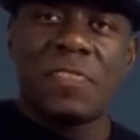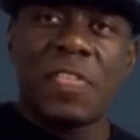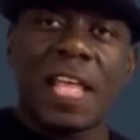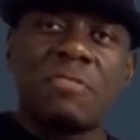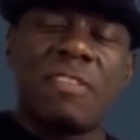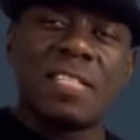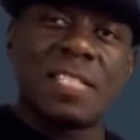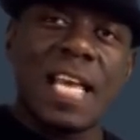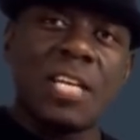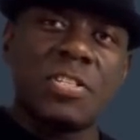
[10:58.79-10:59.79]
for that
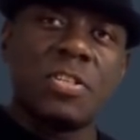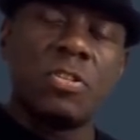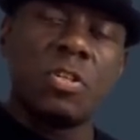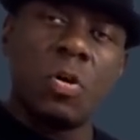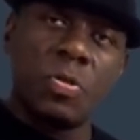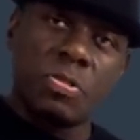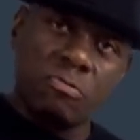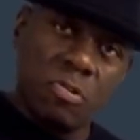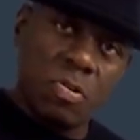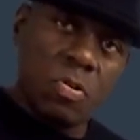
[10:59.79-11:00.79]
transaction to go
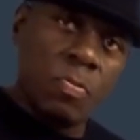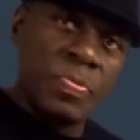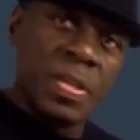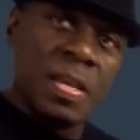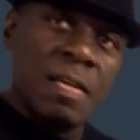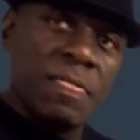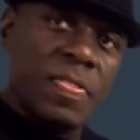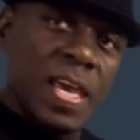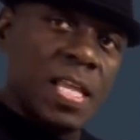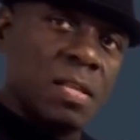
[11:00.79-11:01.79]
through.
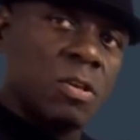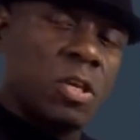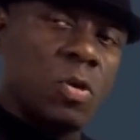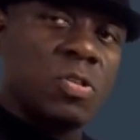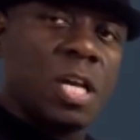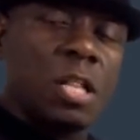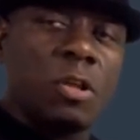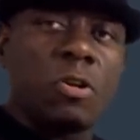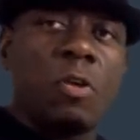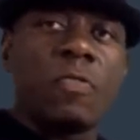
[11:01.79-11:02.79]
Then using a
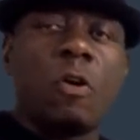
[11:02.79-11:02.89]
lot of